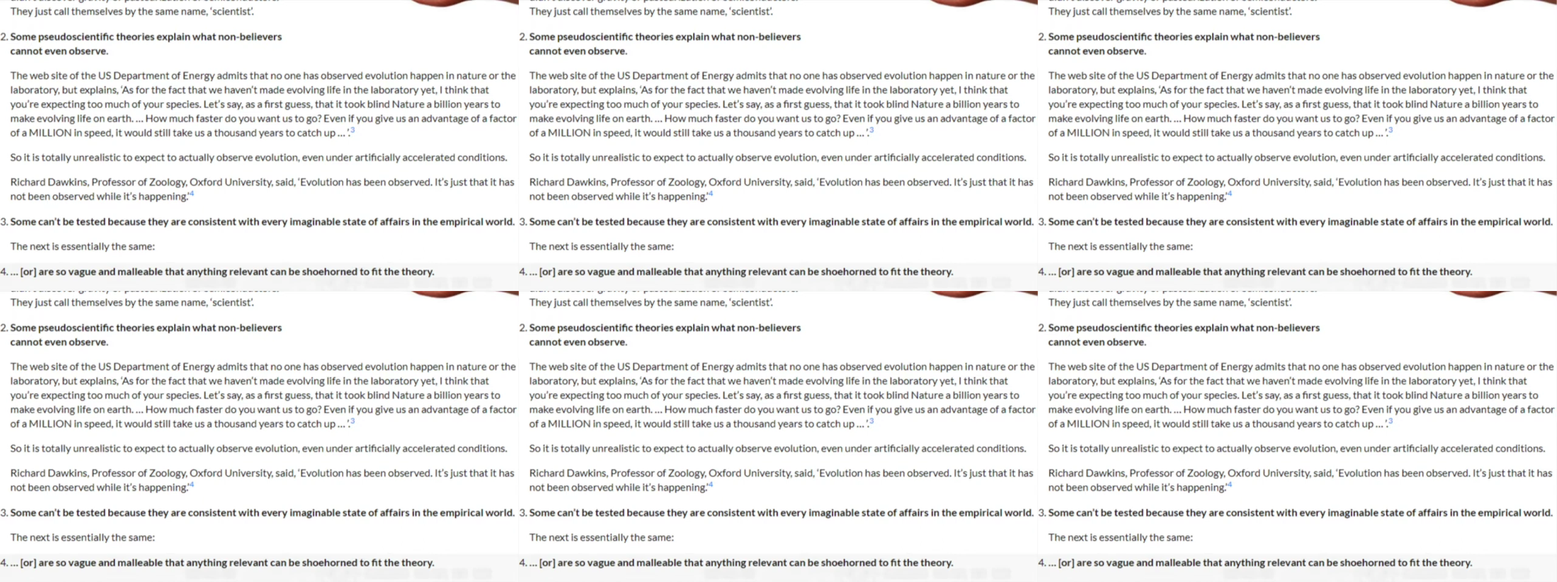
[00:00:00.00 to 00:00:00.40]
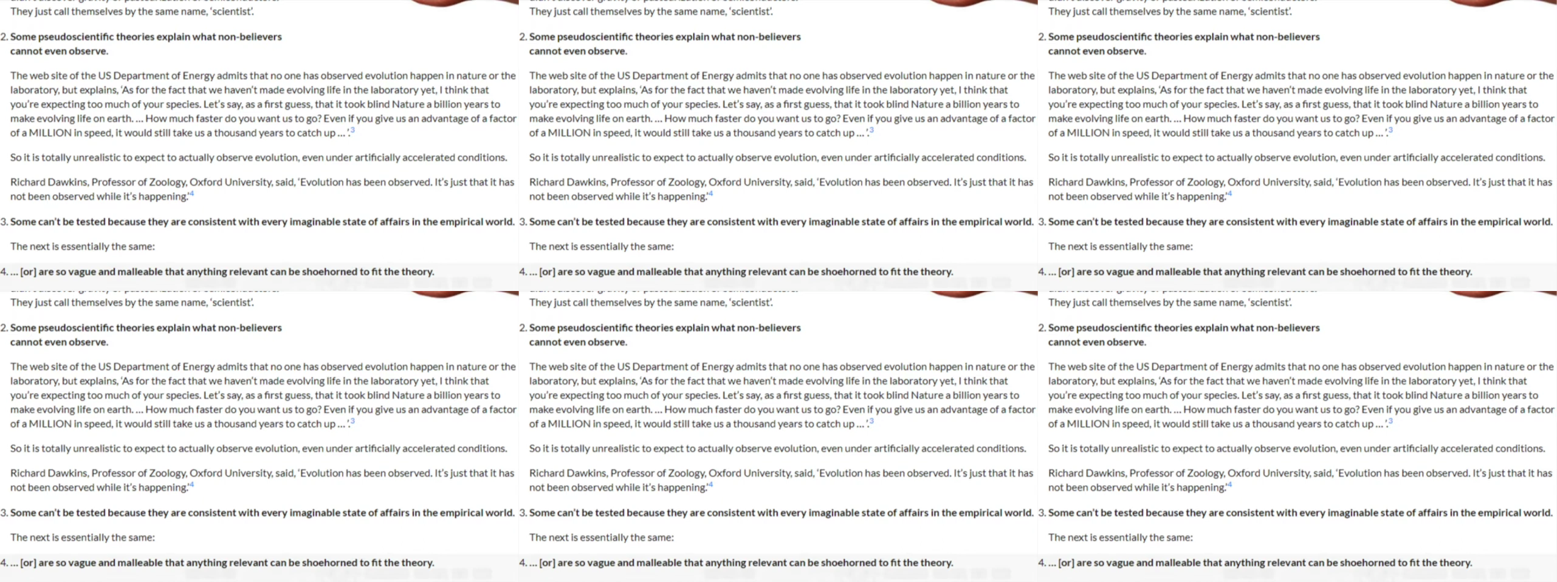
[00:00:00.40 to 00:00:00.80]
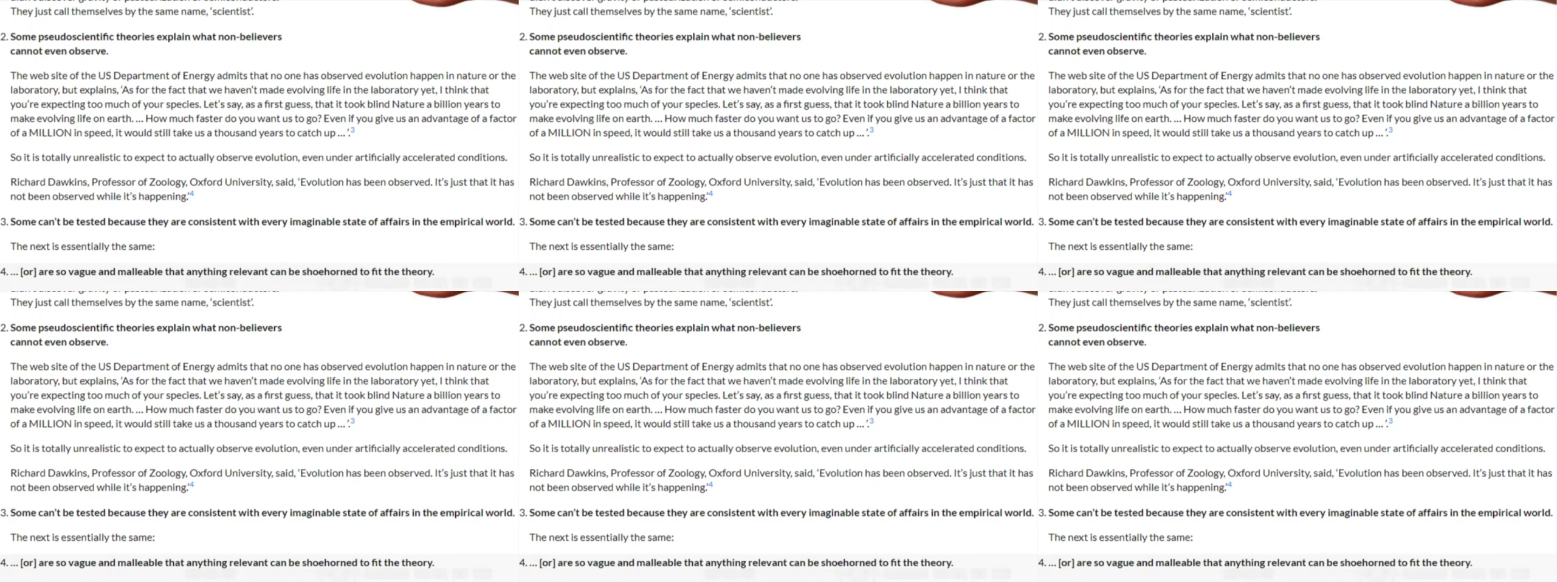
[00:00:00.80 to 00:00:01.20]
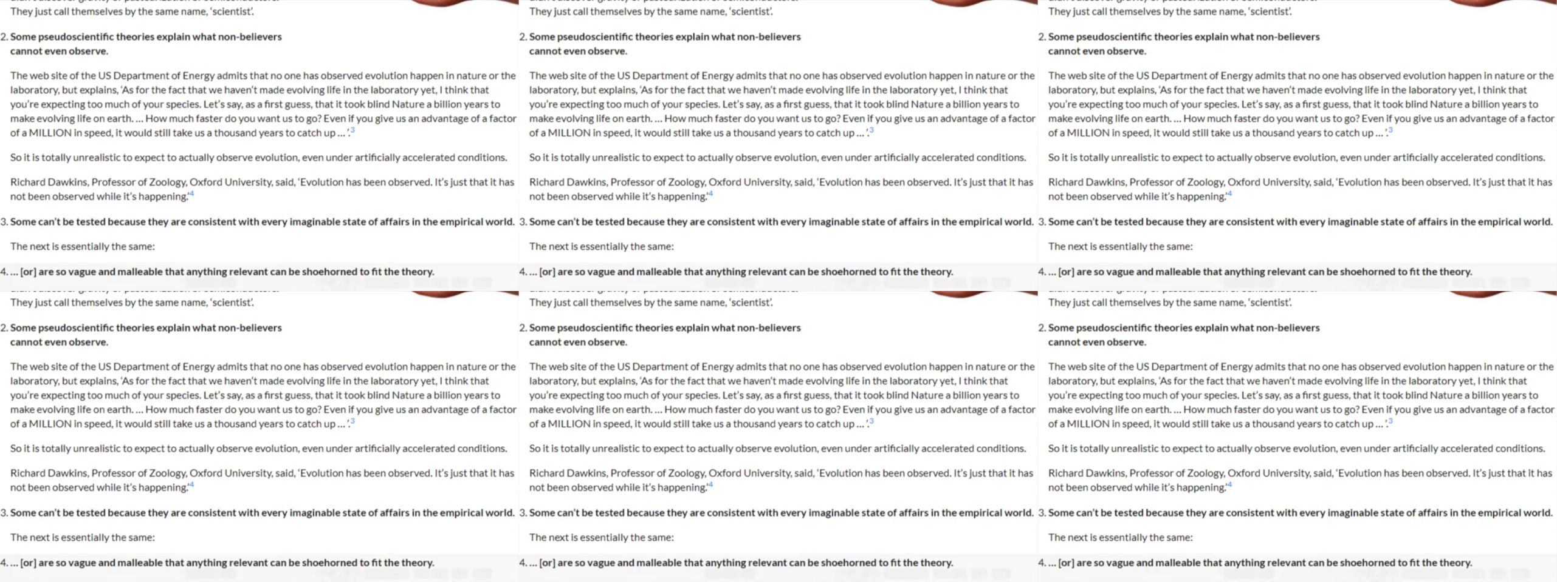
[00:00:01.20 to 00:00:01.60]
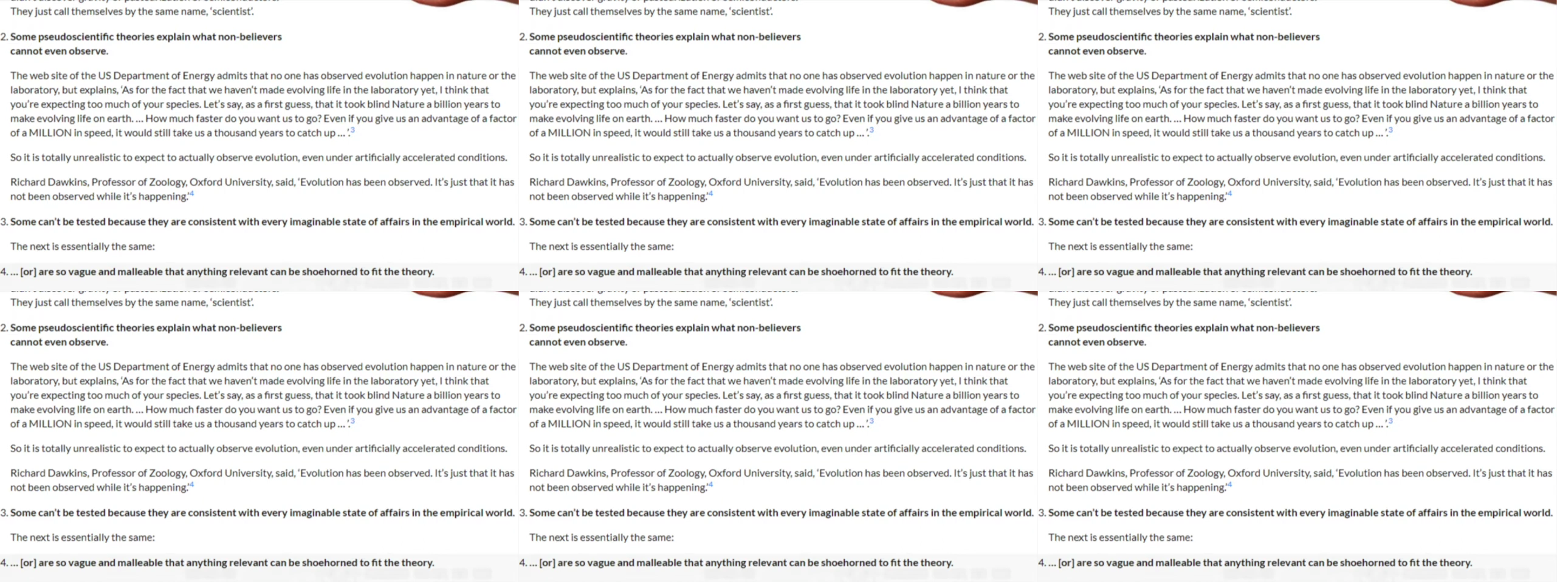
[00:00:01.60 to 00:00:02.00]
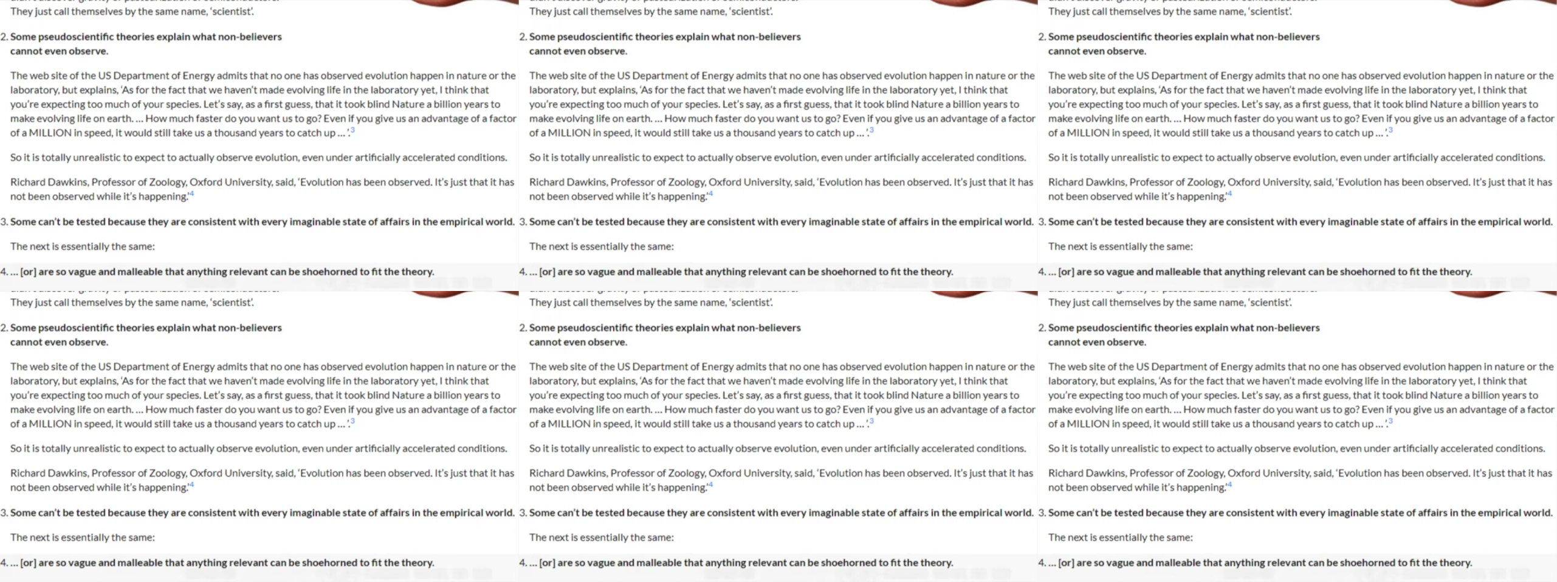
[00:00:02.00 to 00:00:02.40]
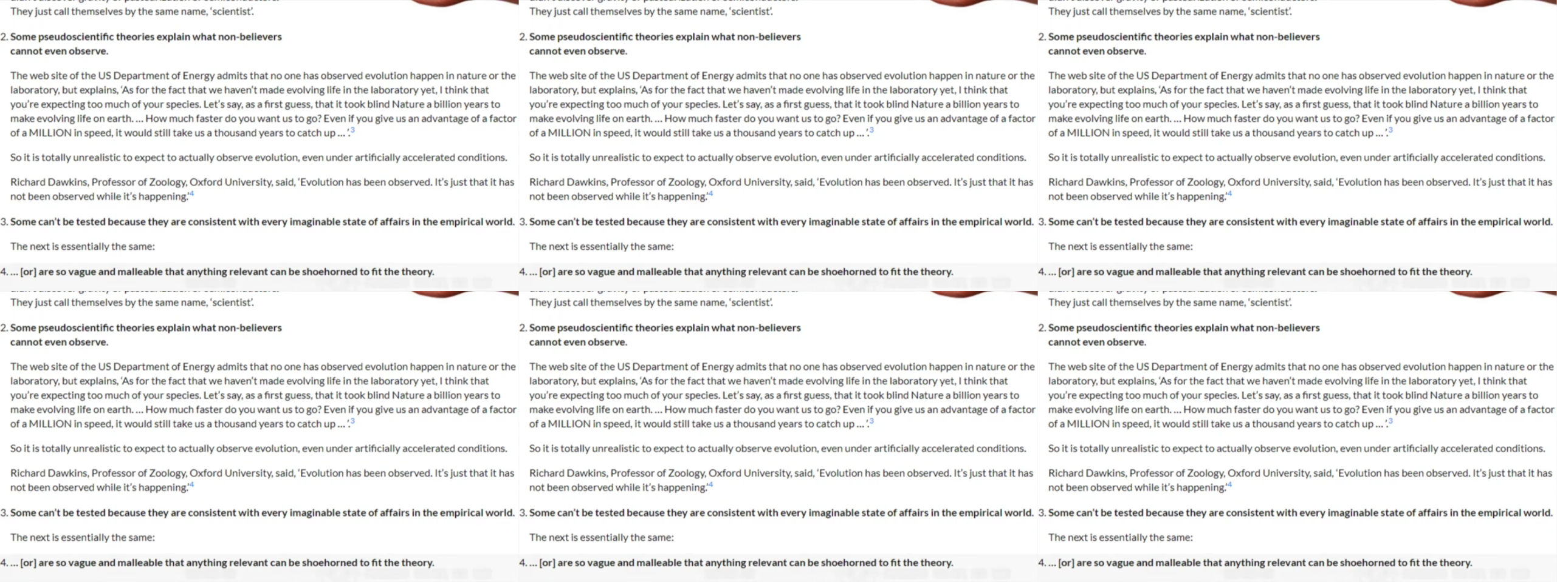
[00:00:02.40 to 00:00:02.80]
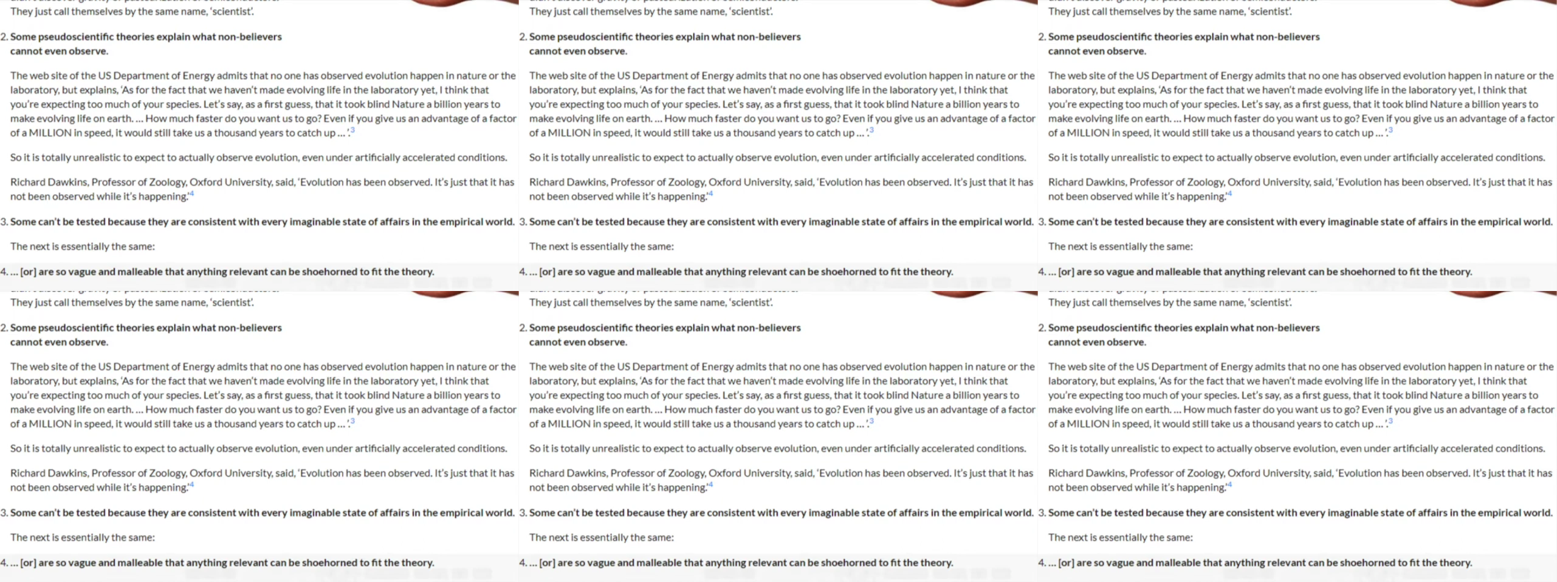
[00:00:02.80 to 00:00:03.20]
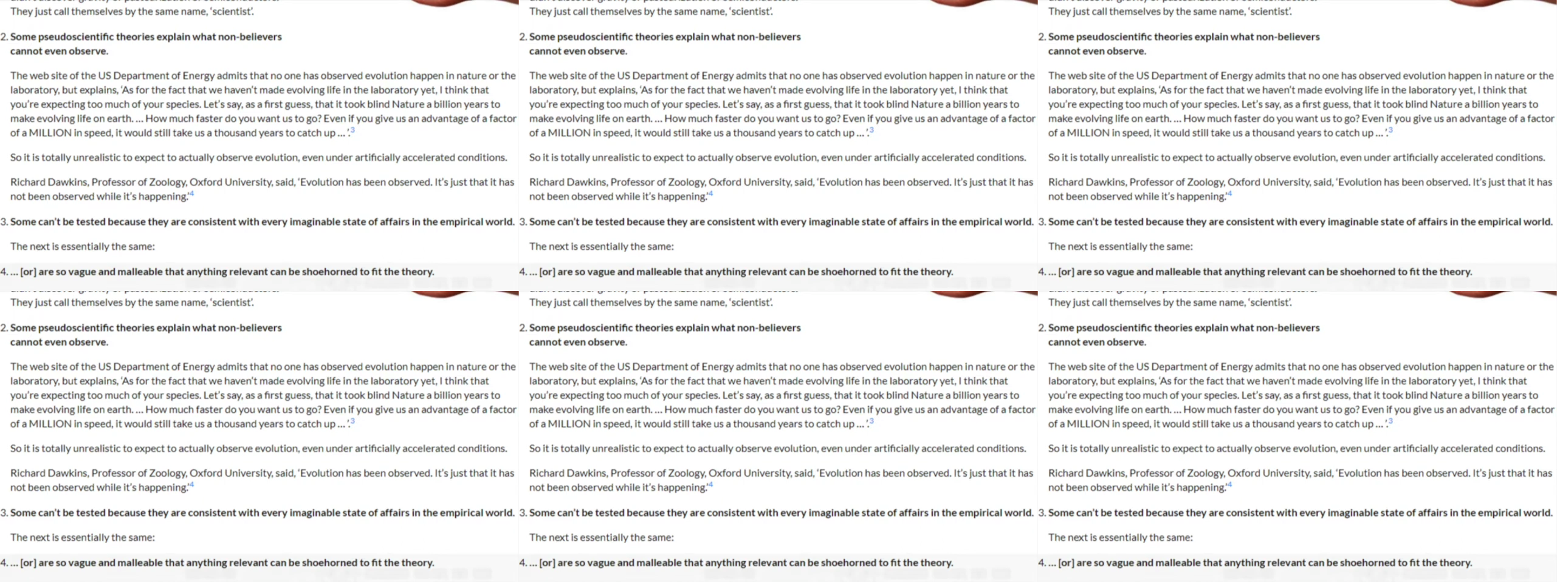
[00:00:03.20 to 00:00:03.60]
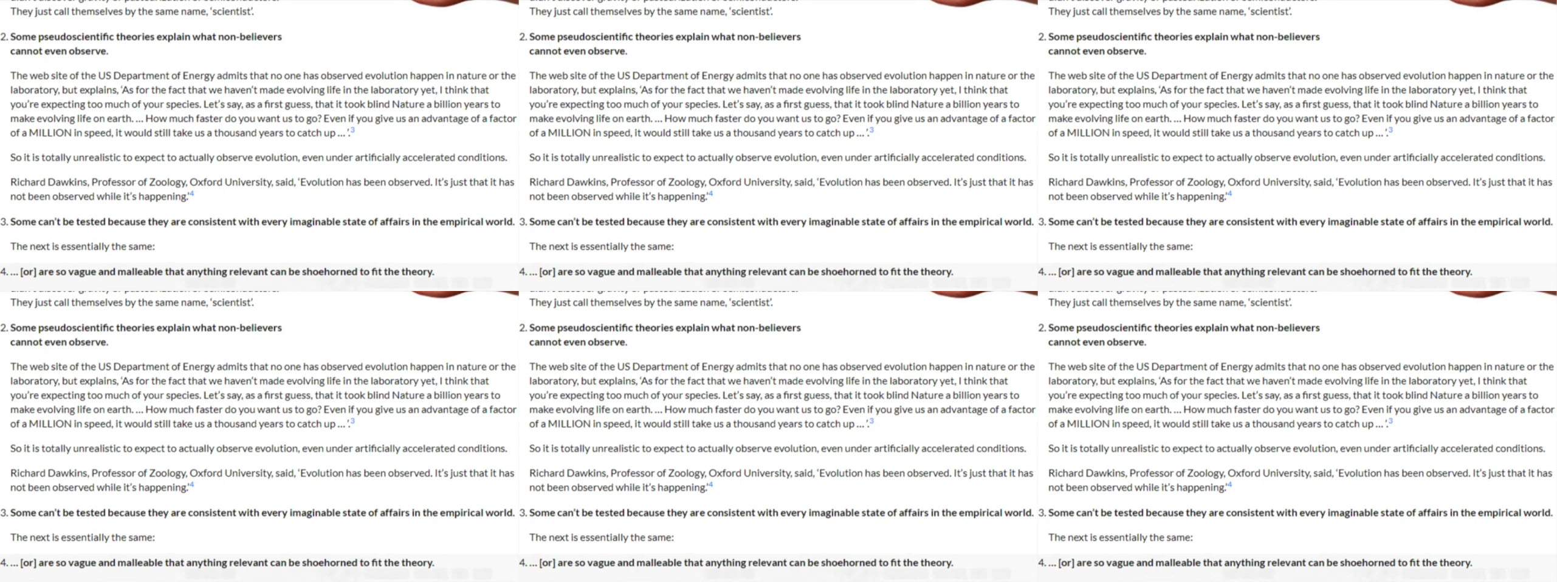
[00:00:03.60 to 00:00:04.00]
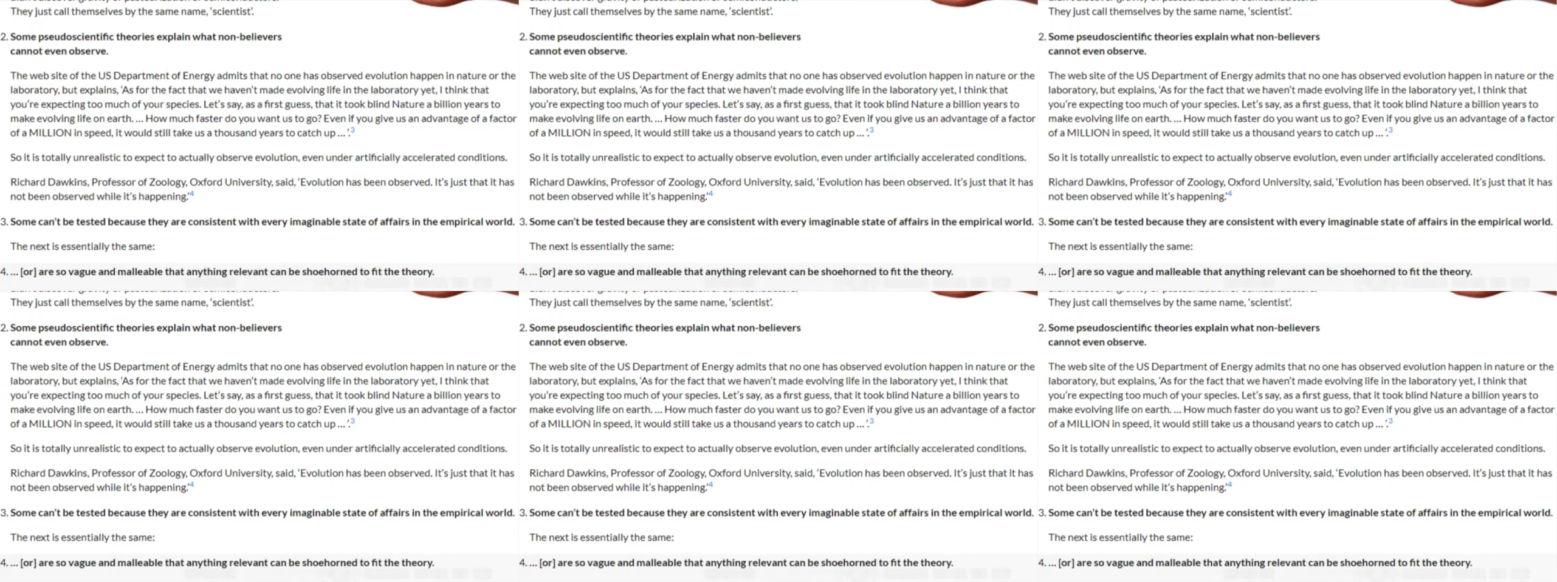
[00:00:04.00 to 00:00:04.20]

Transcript: (no speaker visible)